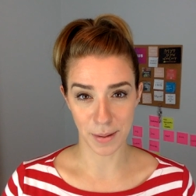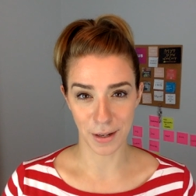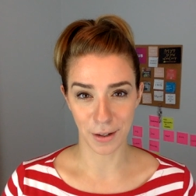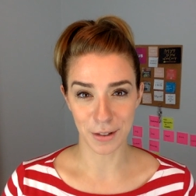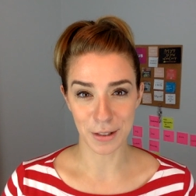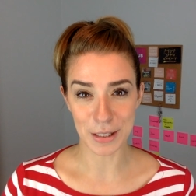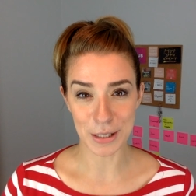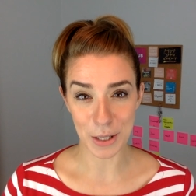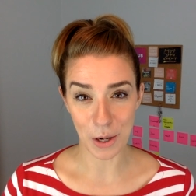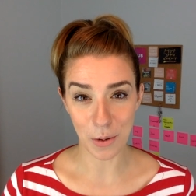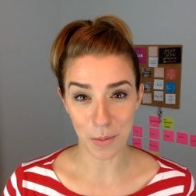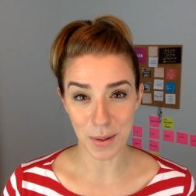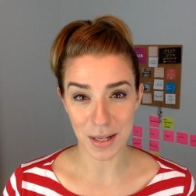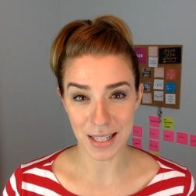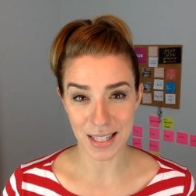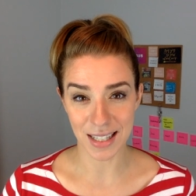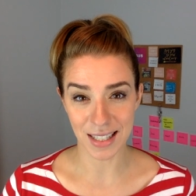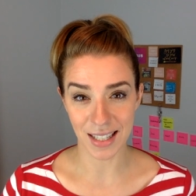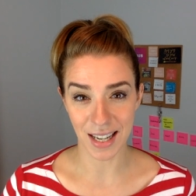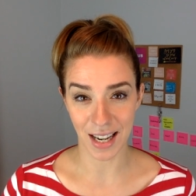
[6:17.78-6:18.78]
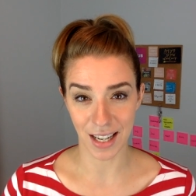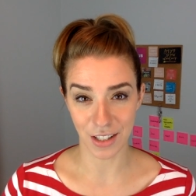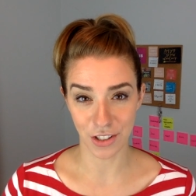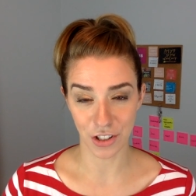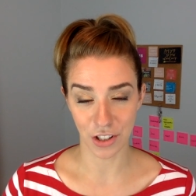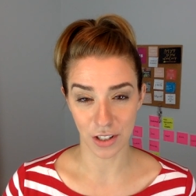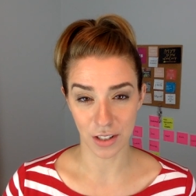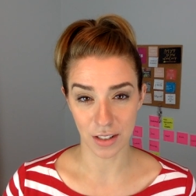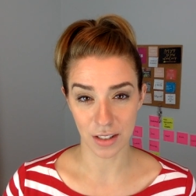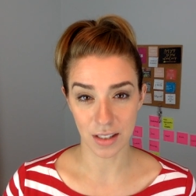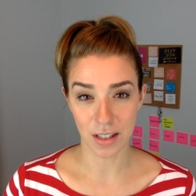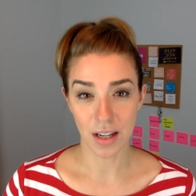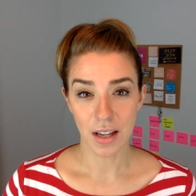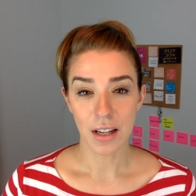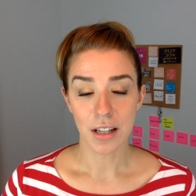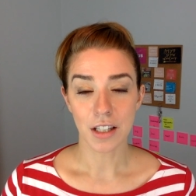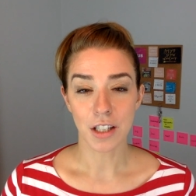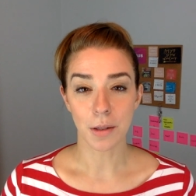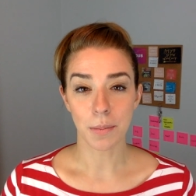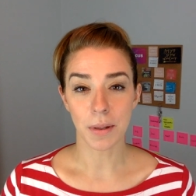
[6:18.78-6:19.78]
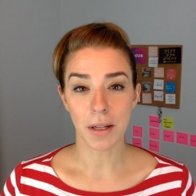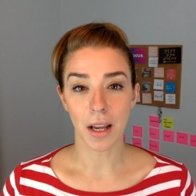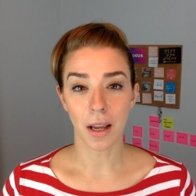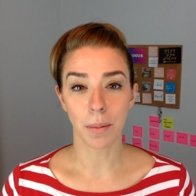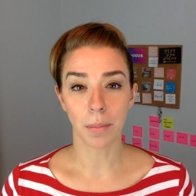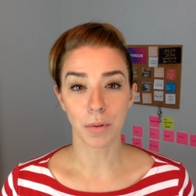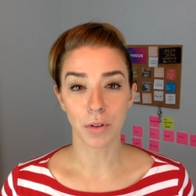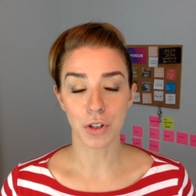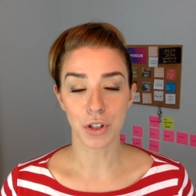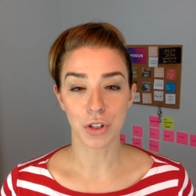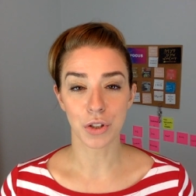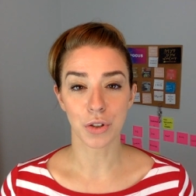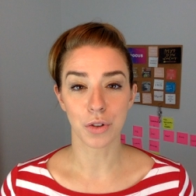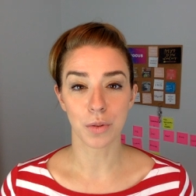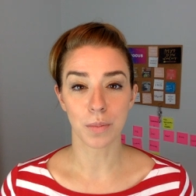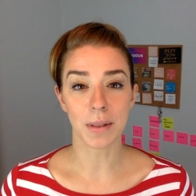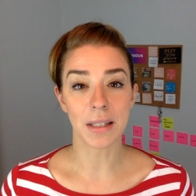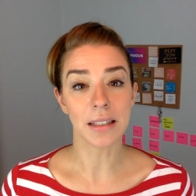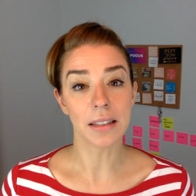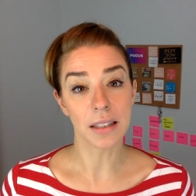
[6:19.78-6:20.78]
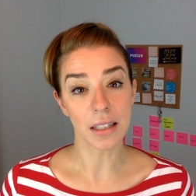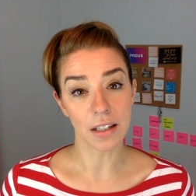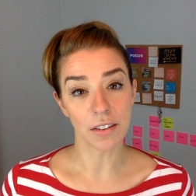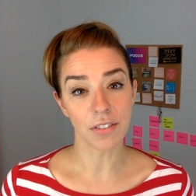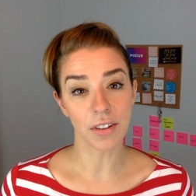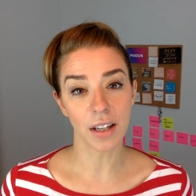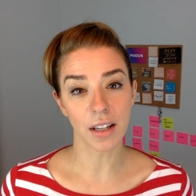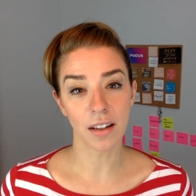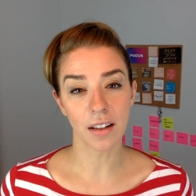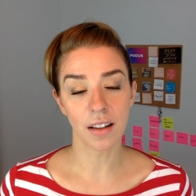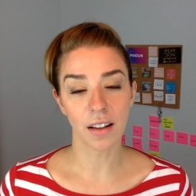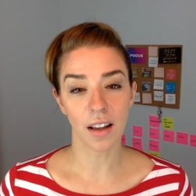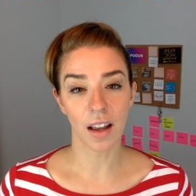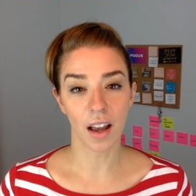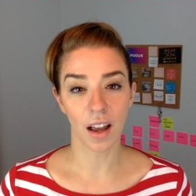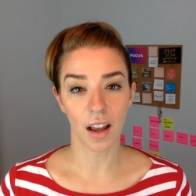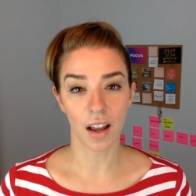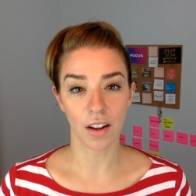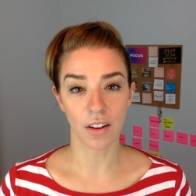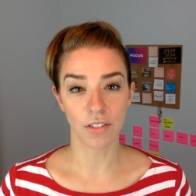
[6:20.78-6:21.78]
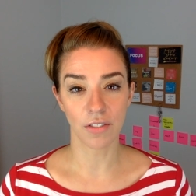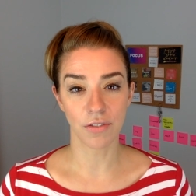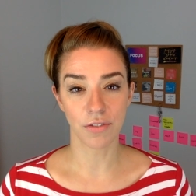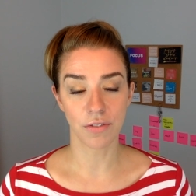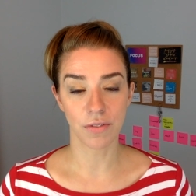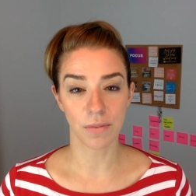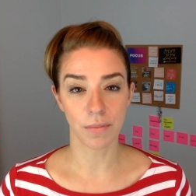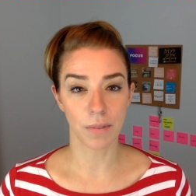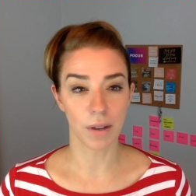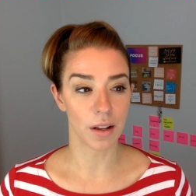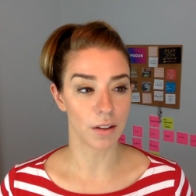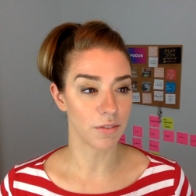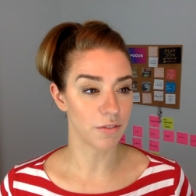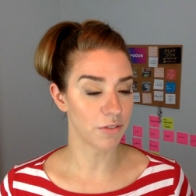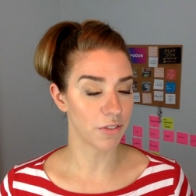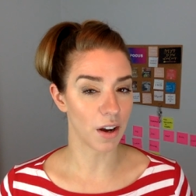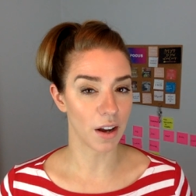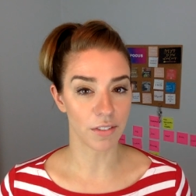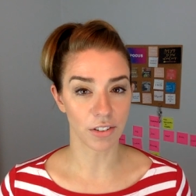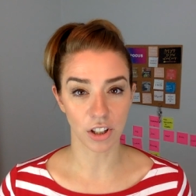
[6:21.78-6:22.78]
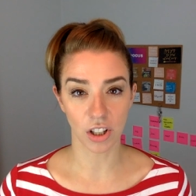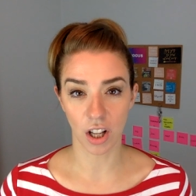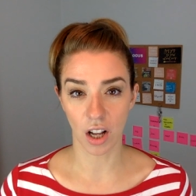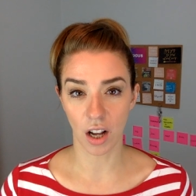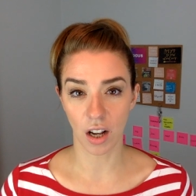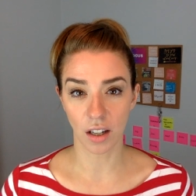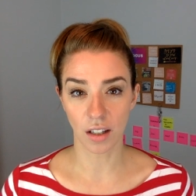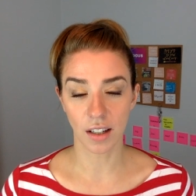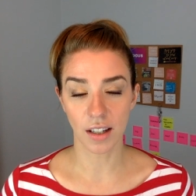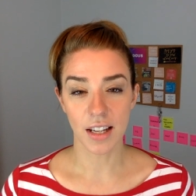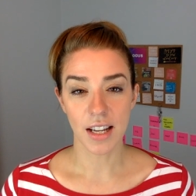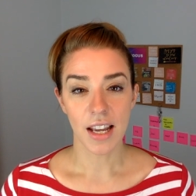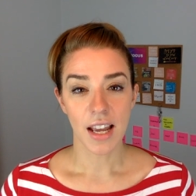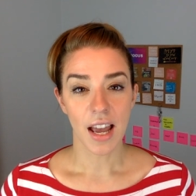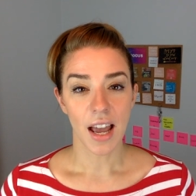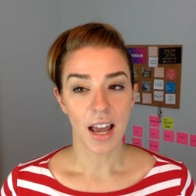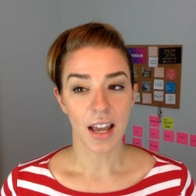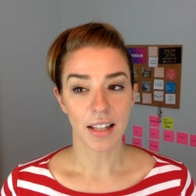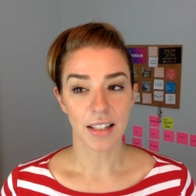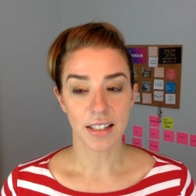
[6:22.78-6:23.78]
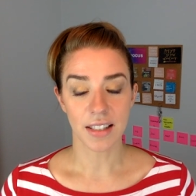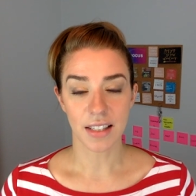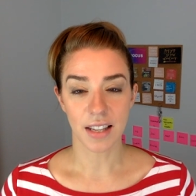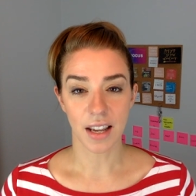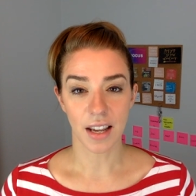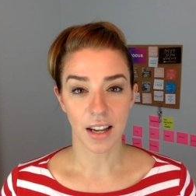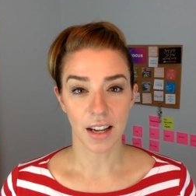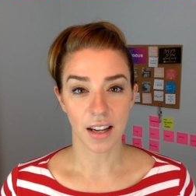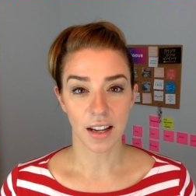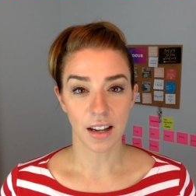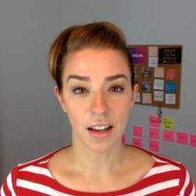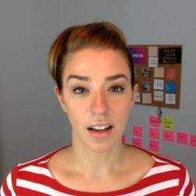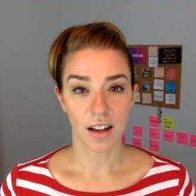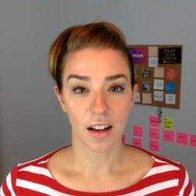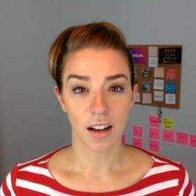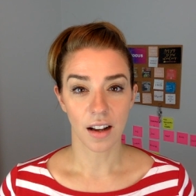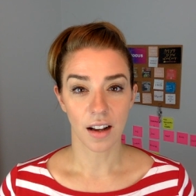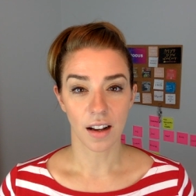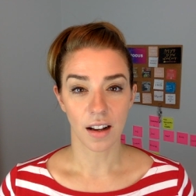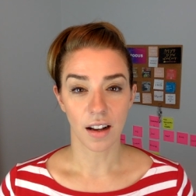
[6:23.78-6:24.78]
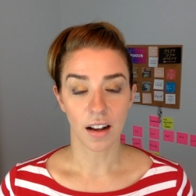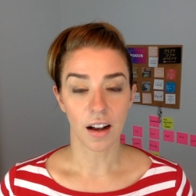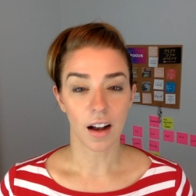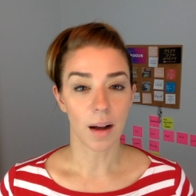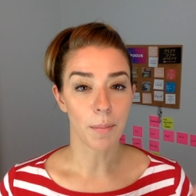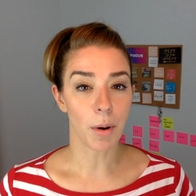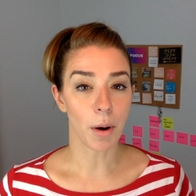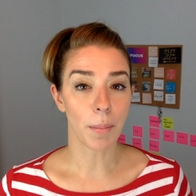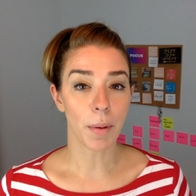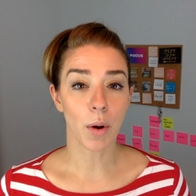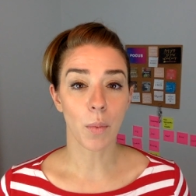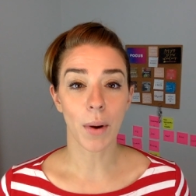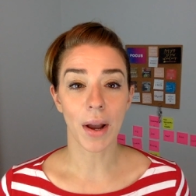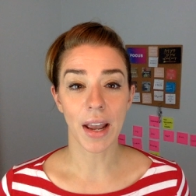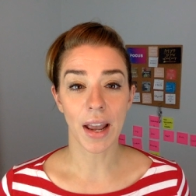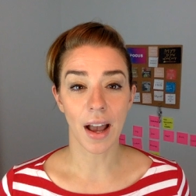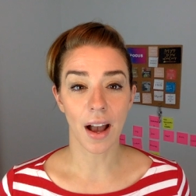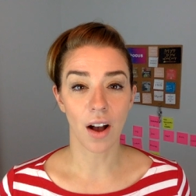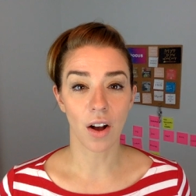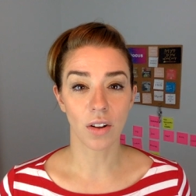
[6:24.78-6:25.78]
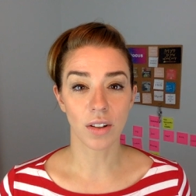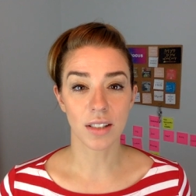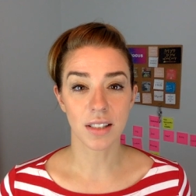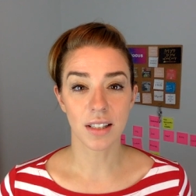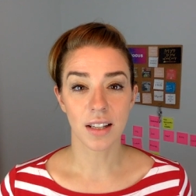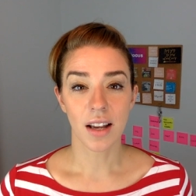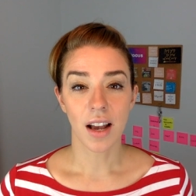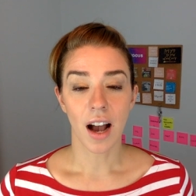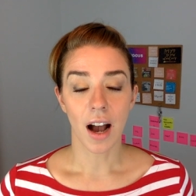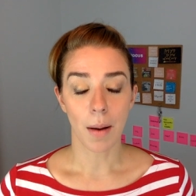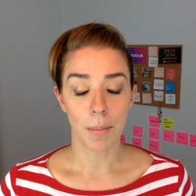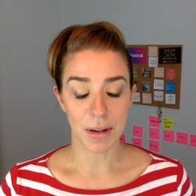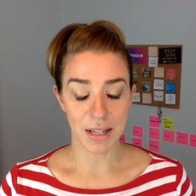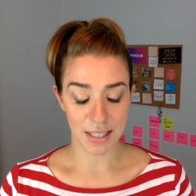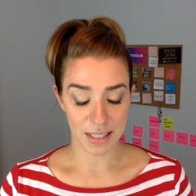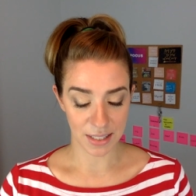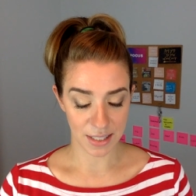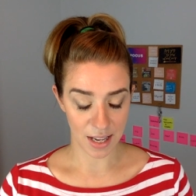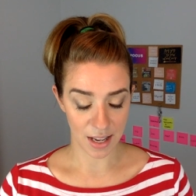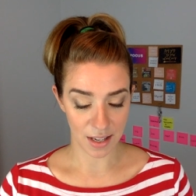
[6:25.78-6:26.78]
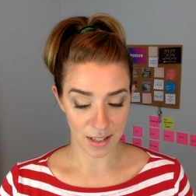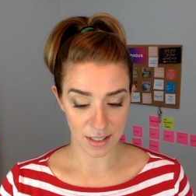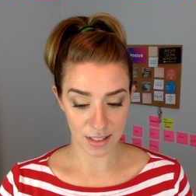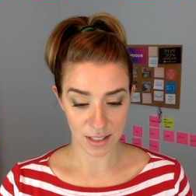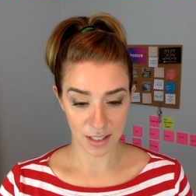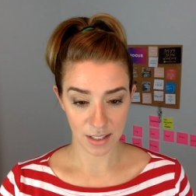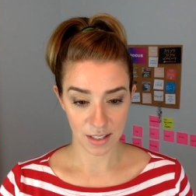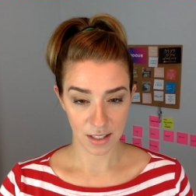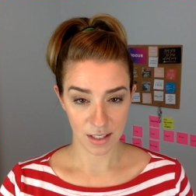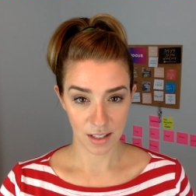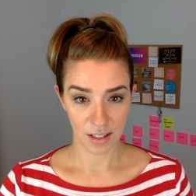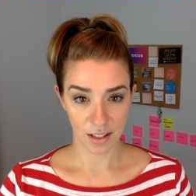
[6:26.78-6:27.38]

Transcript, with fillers: me on so many occasions to be able to be leaving at, at 5 o'clock and say, uh, I'm on my way out, I'm going to send